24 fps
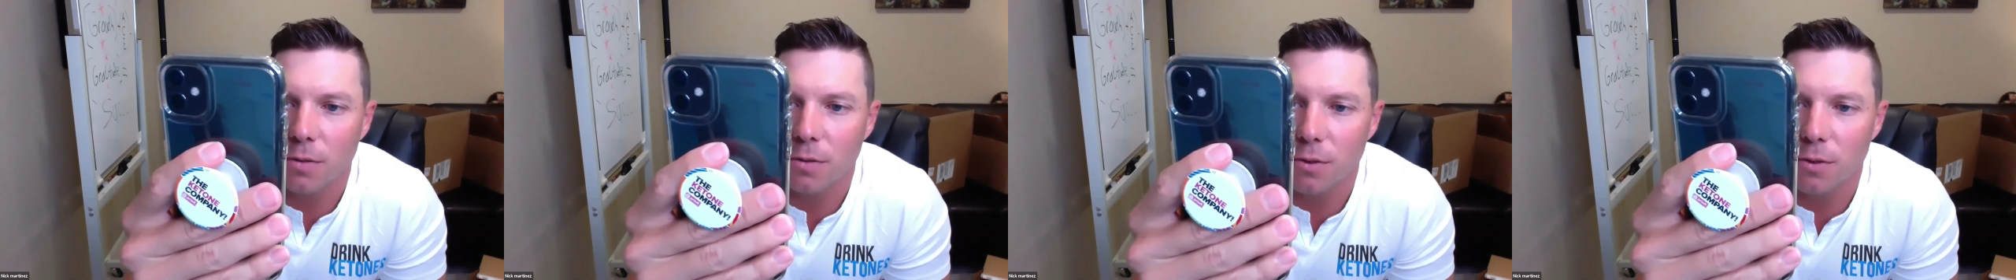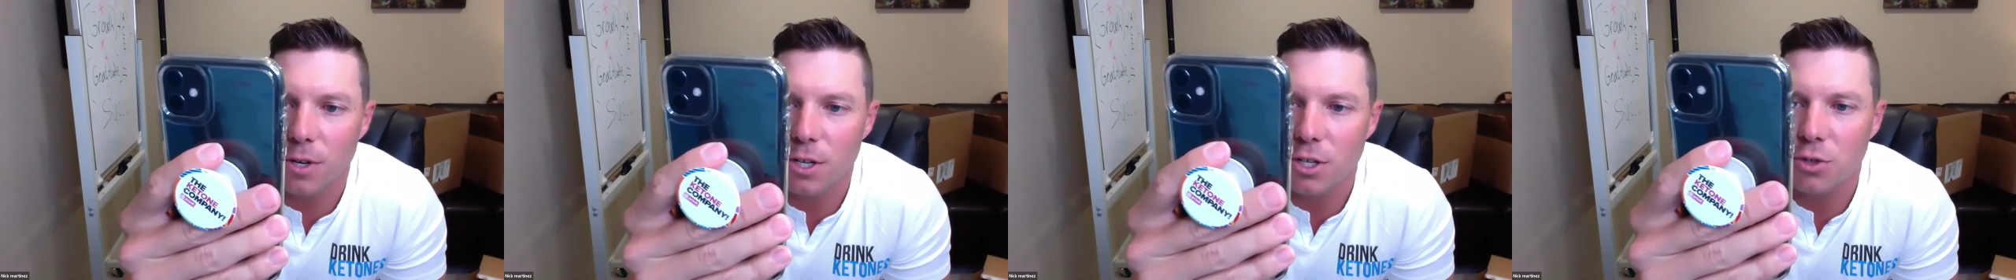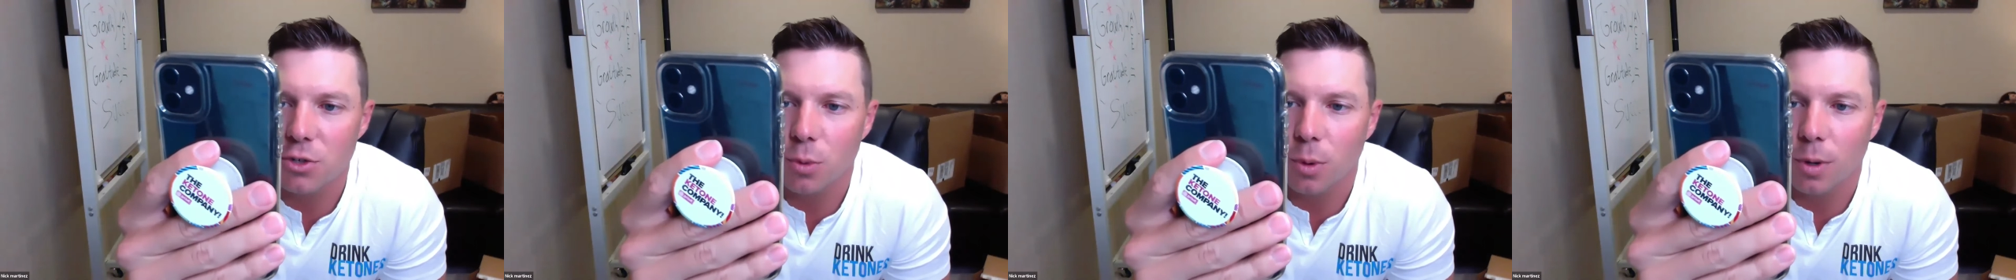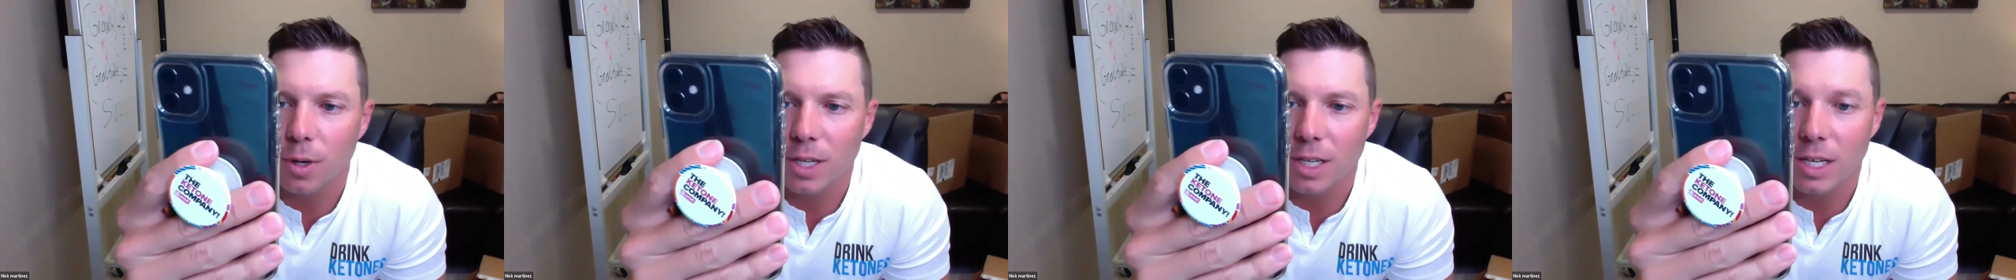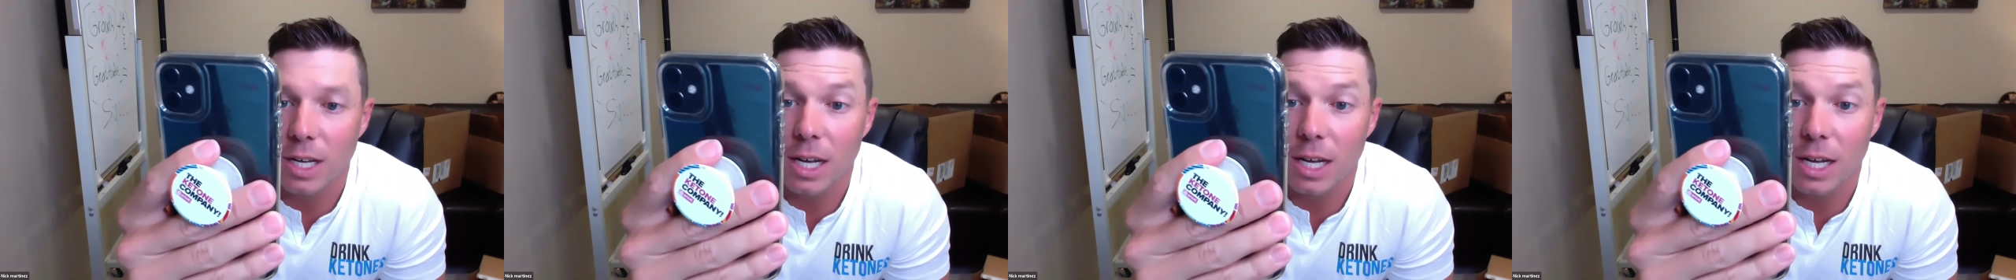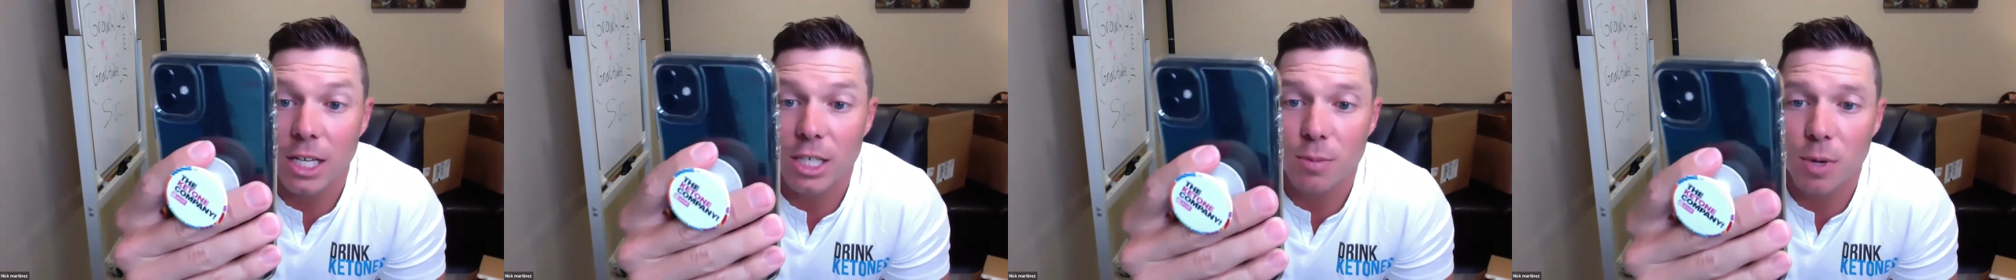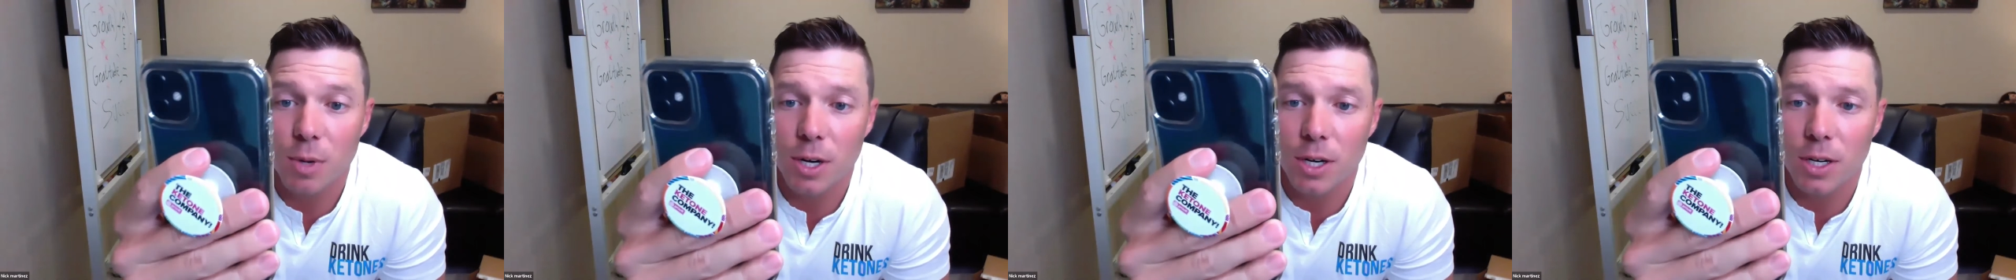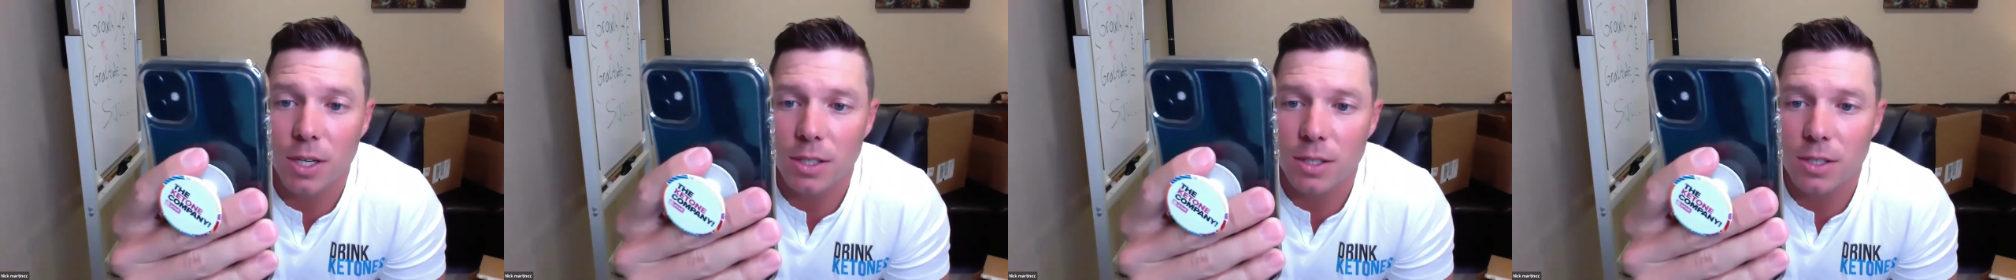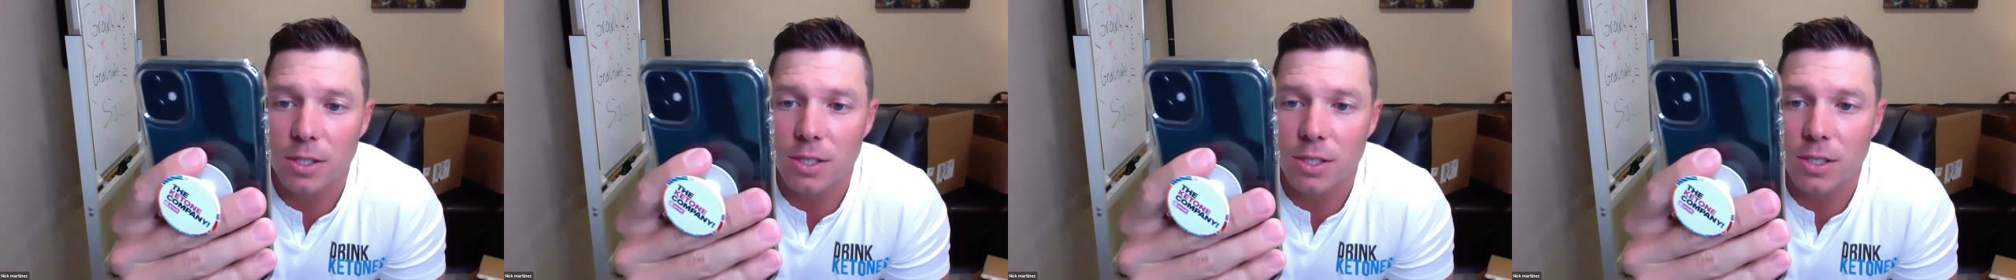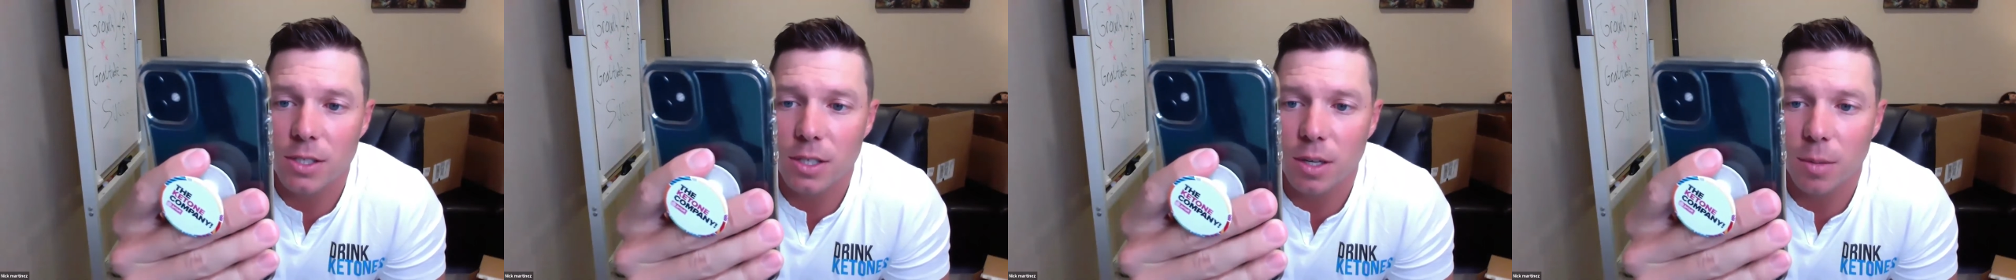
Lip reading: free 20-day experience.